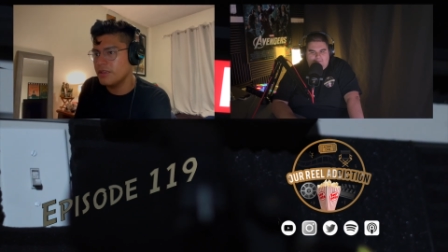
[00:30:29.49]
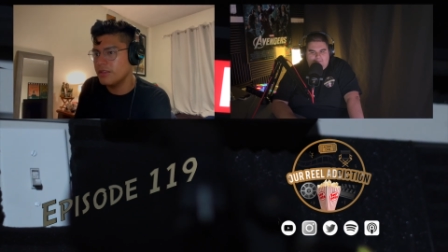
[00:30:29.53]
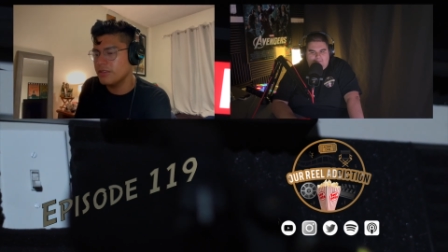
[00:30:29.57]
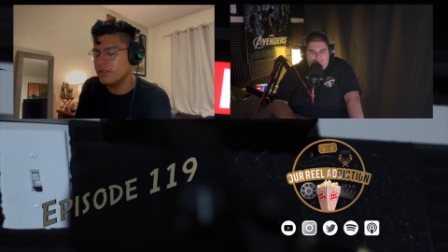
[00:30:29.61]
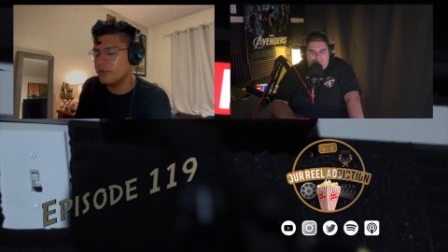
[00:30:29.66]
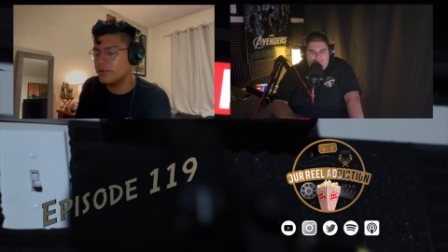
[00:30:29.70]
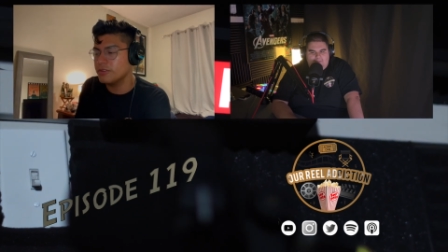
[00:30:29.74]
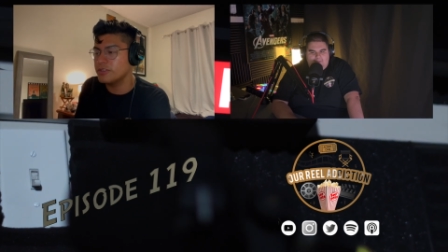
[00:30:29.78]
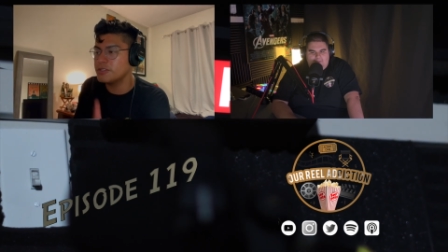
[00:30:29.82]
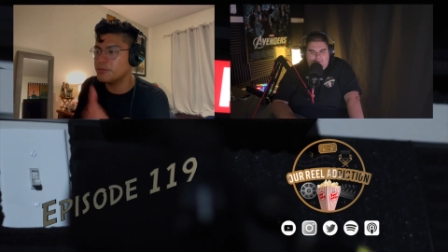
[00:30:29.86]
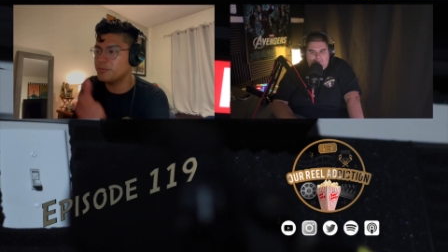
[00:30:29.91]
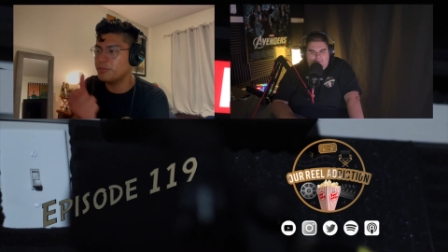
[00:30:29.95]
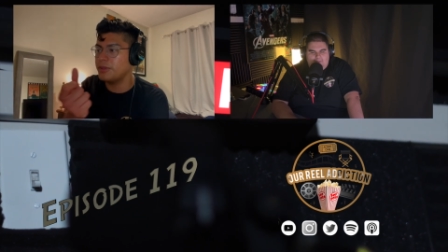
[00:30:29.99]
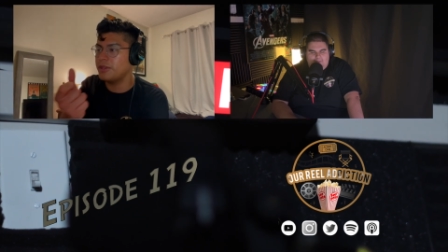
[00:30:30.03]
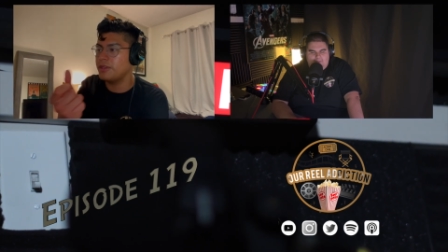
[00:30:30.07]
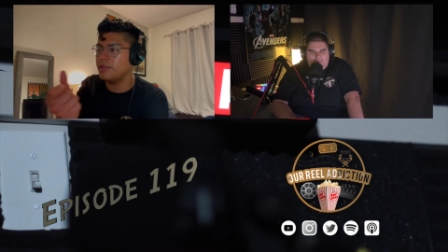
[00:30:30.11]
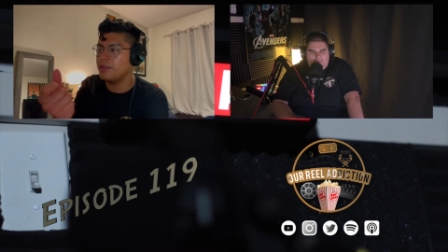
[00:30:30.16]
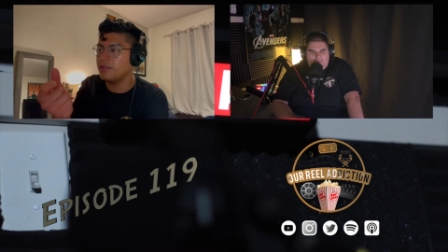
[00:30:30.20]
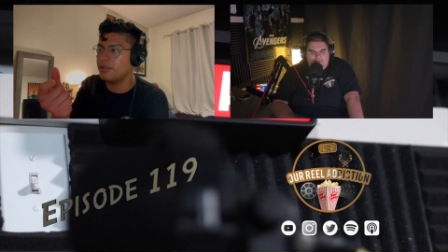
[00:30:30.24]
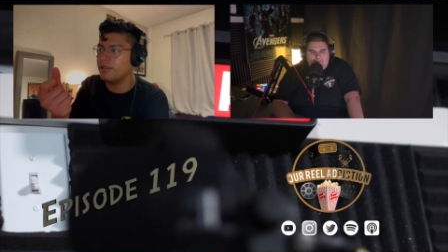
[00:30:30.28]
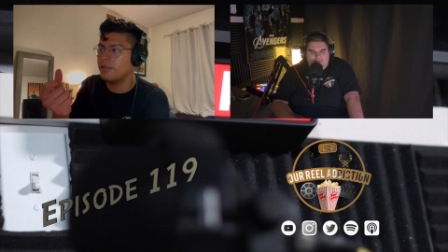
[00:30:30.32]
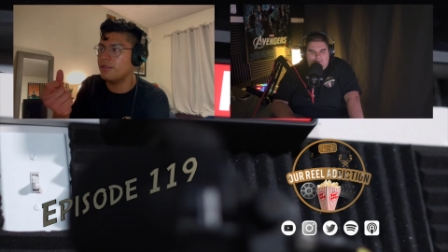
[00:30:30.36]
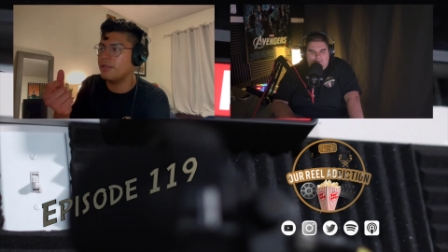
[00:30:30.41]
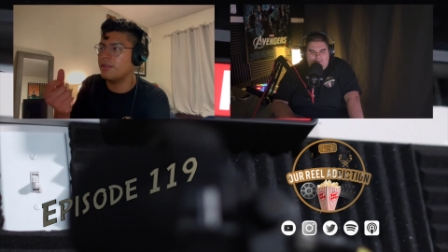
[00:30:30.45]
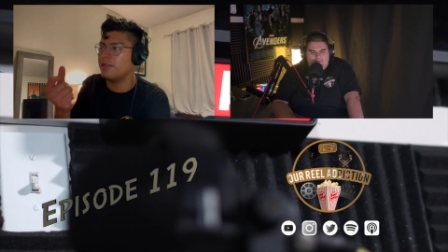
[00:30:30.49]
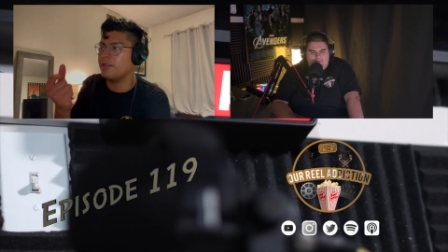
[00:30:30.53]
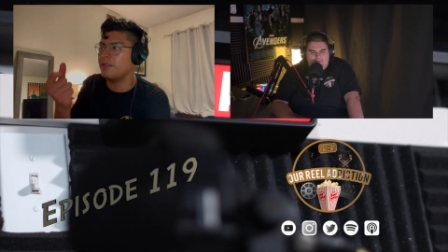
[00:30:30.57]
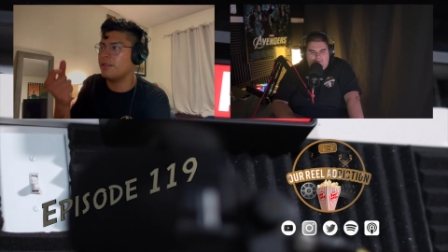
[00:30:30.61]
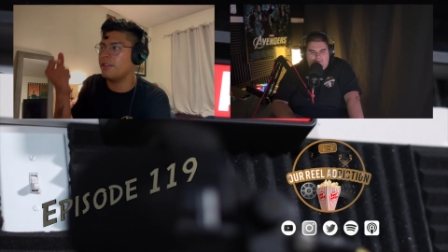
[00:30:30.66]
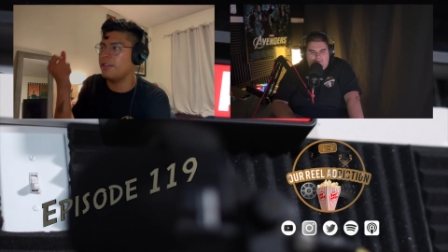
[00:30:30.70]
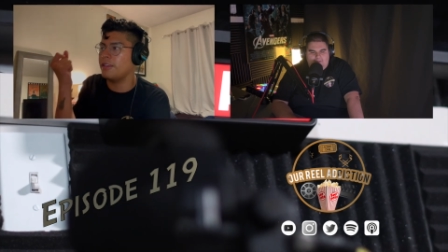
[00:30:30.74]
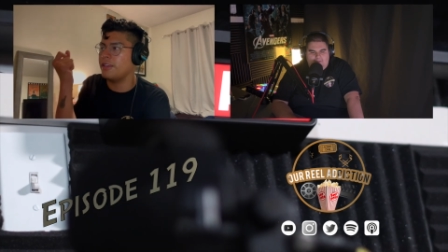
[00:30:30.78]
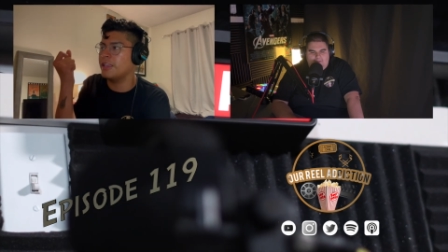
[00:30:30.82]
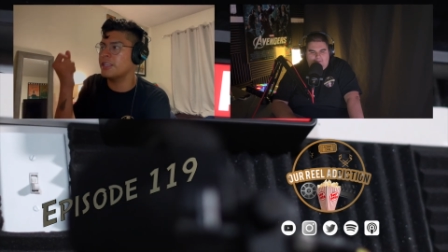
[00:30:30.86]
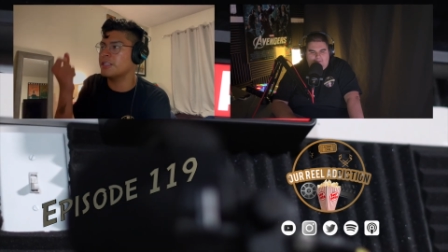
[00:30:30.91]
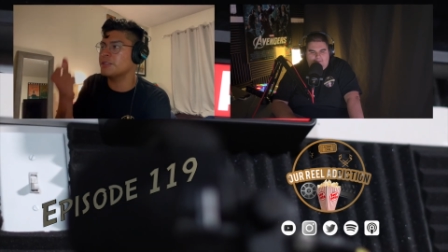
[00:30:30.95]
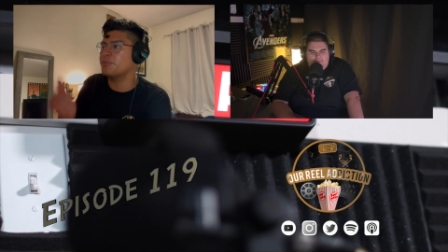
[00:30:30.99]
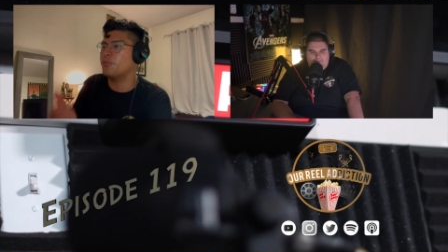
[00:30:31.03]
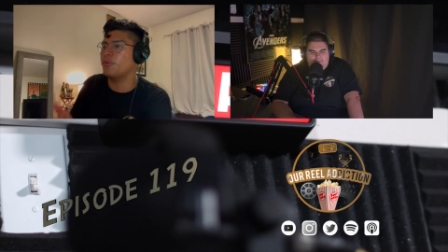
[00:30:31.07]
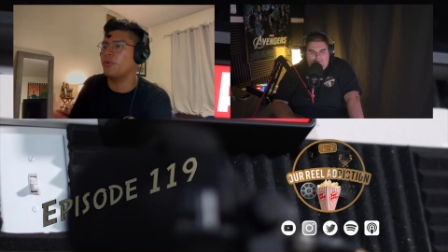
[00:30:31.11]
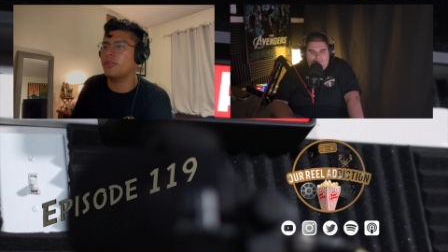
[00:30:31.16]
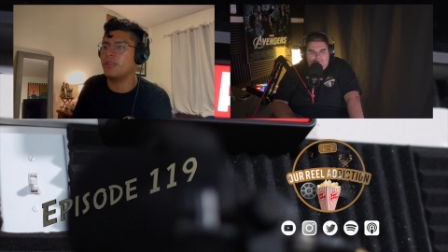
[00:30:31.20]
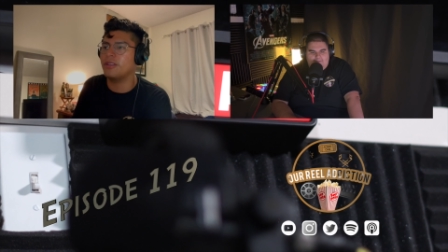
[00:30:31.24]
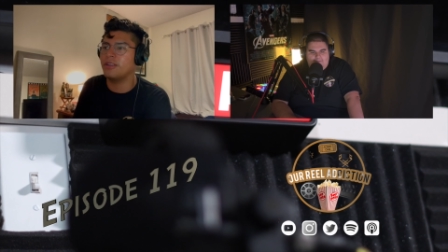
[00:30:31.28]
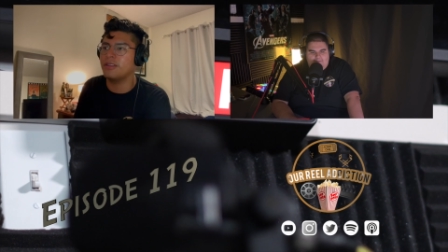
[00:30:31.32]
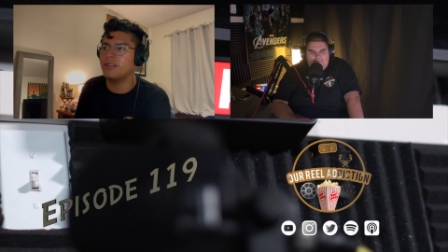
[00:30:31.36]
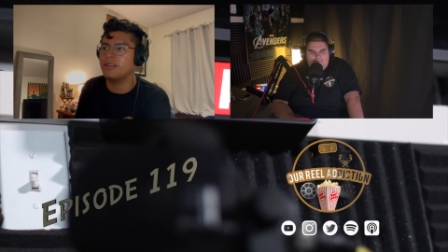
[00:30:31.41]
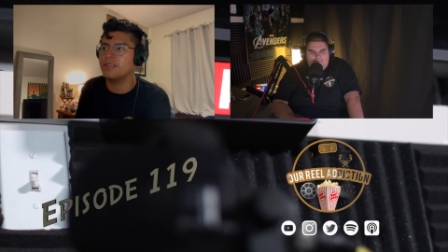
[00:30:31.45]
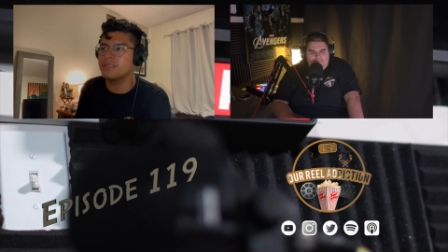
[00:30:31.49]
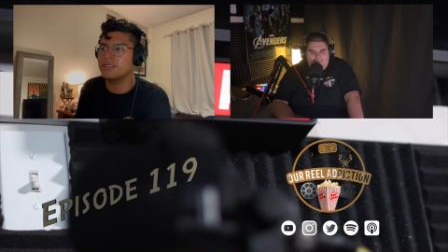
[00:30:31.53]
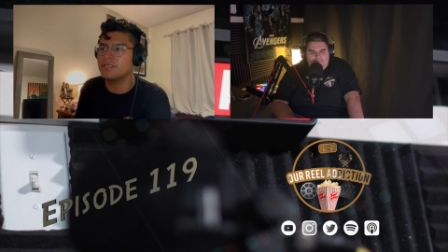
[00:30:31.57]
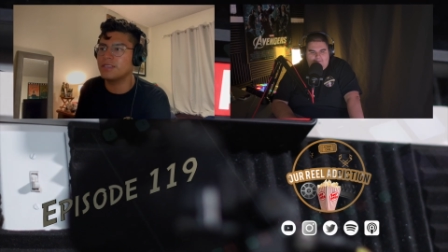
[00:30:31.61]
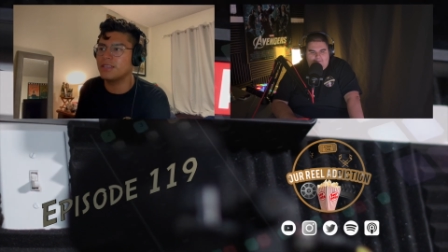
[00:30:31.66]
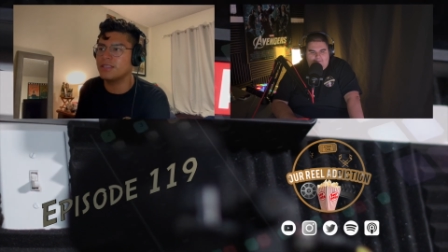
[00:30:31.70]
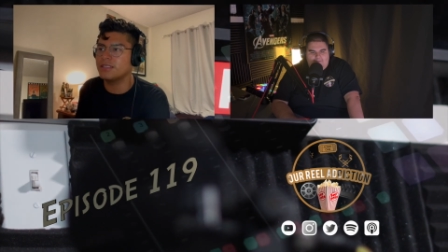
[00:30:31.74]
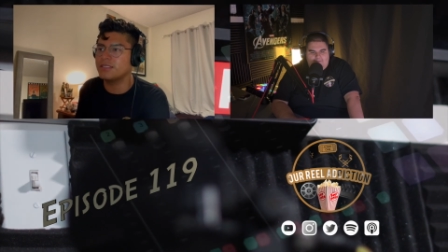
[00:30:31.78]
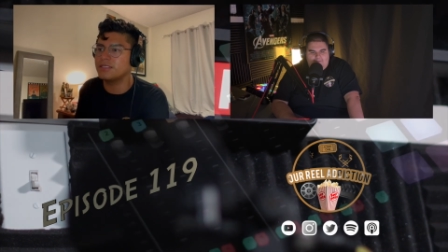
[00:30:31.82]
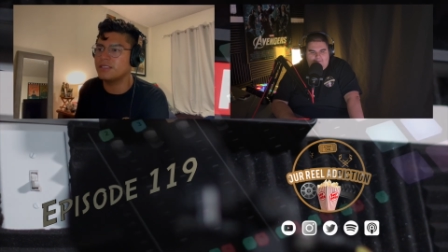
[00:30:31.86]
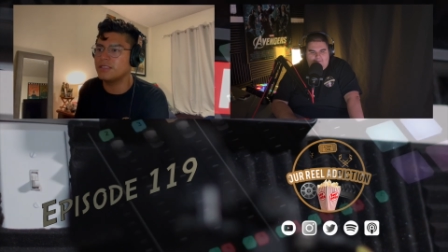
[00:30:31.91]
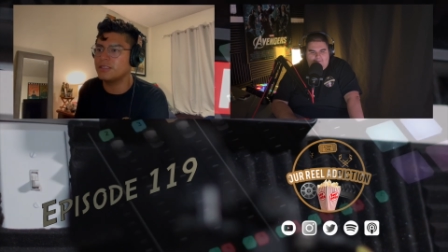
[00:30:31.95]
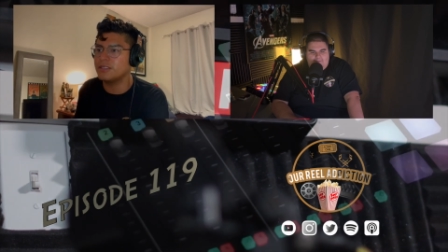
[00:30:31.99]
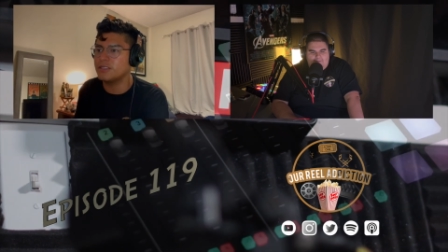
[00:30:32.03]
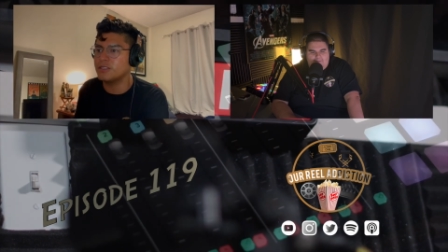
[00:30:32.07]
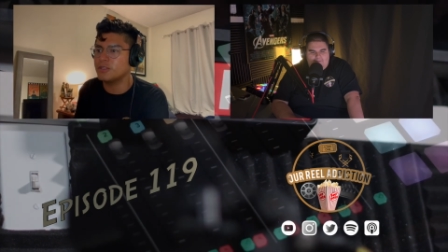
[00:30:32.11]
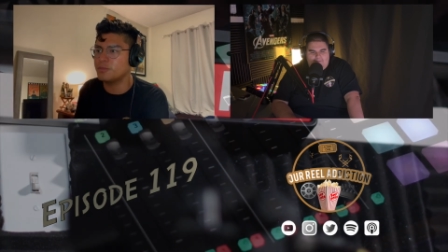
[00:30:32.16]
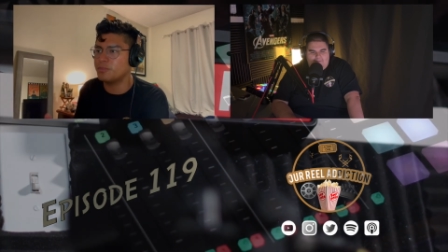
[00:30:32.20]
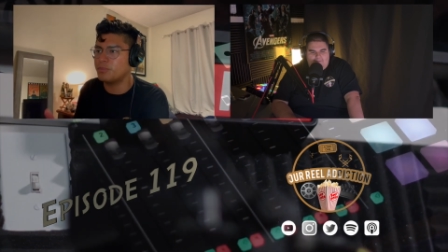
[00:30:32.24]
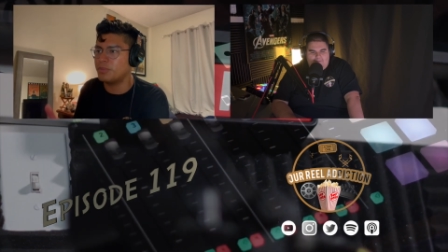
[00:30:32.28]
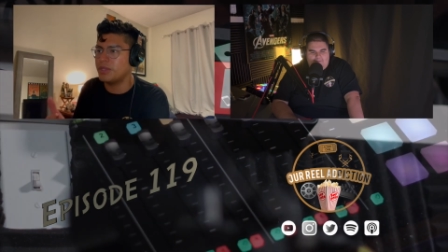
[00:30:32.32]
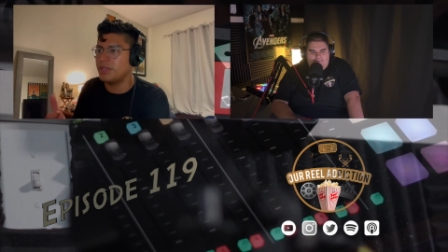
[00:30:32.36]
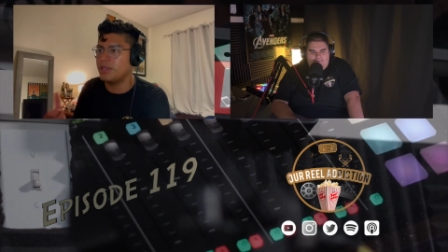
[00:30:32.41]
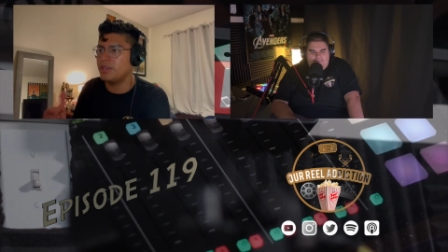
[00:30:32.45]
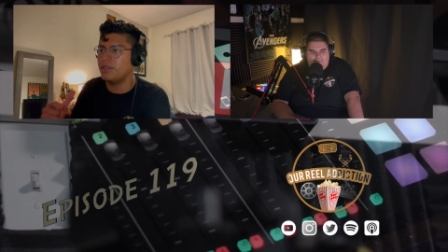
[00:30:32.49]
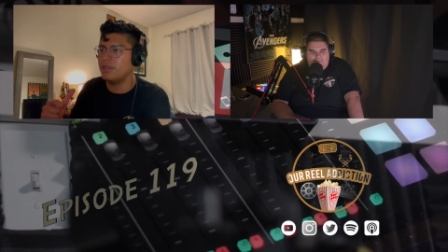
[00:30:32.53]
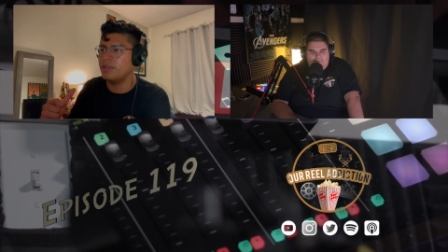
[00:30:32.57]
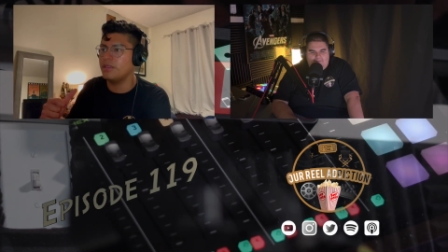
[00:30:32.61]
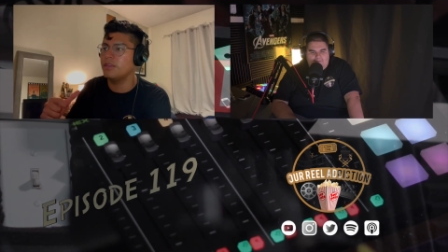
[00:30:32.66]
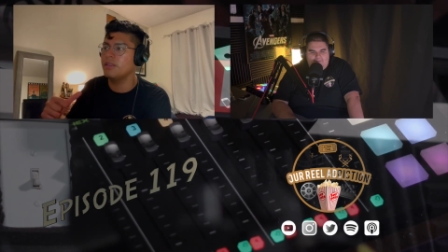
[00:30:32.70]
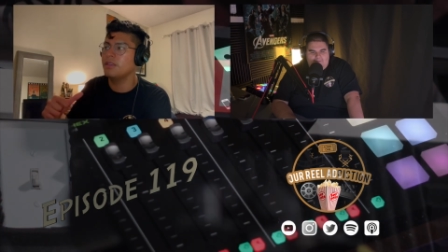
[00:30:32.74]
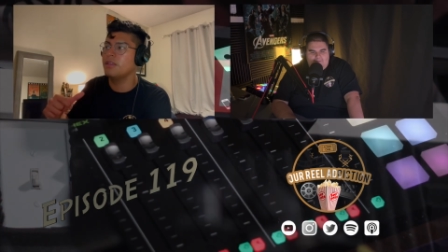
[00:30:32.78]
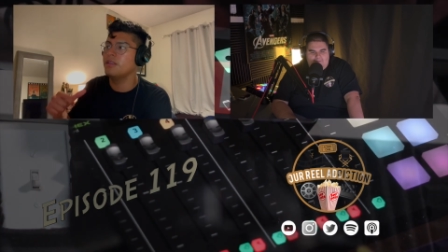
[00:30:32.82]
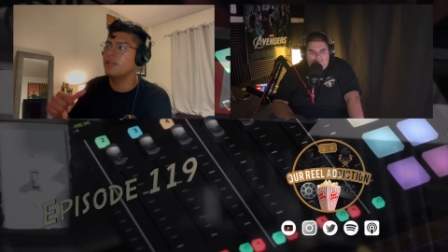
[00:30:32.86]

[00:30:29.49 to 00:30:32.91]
They're just being exploited in a sense to just be